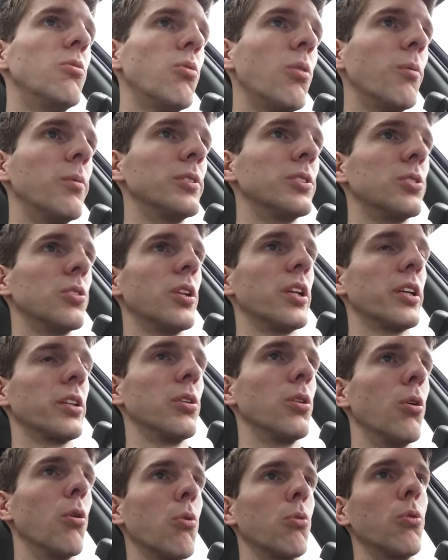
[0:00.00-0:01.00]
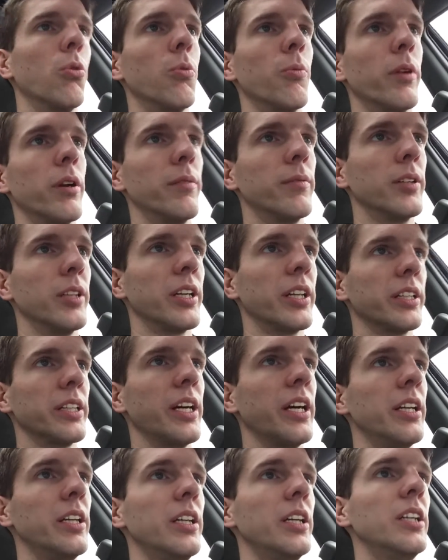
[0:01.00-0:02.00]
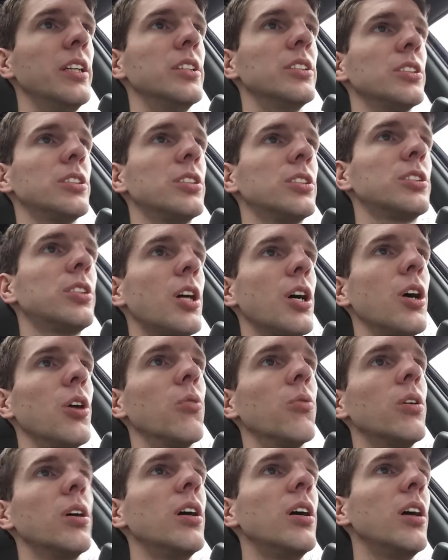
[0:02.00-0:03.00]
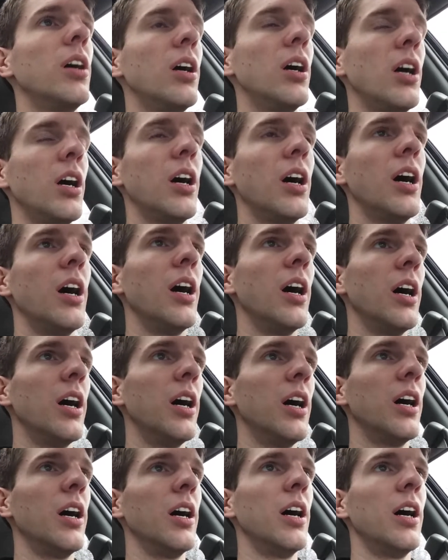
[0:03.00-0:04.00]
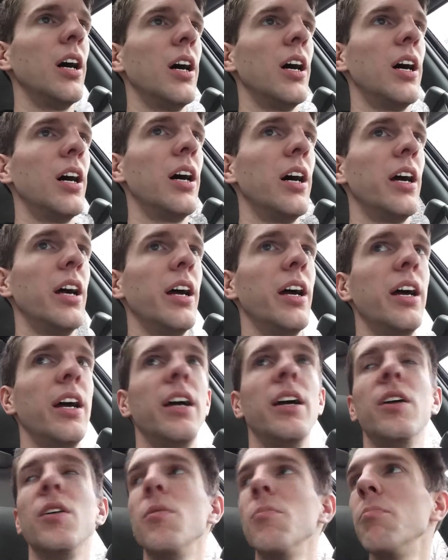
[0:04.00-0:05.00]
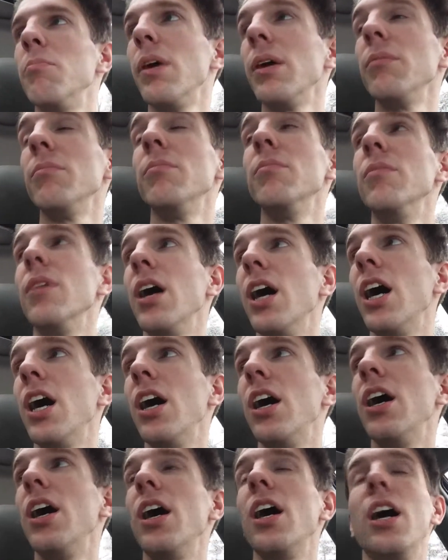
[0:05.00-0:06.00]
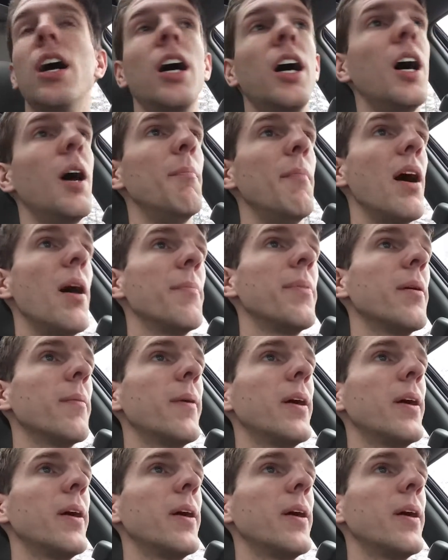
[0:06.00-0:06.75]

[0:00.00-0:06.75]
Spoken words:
what ones are like local, whatever like that. So, But I'm happy